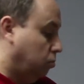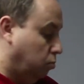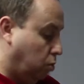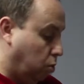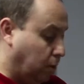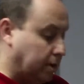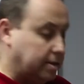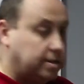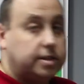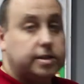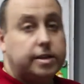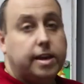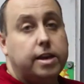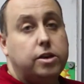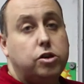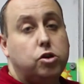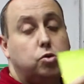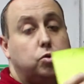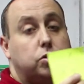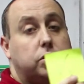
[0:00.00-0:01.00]
we once
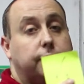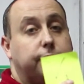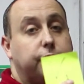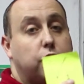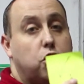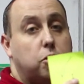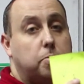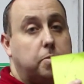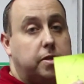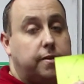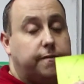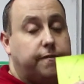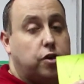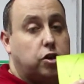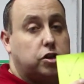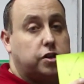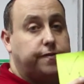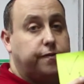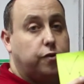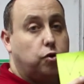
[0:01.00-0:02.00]
again use the verb in the
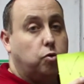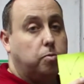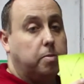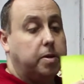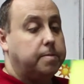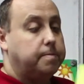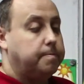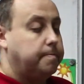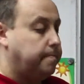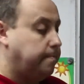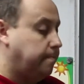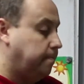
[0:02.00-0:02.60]
first form.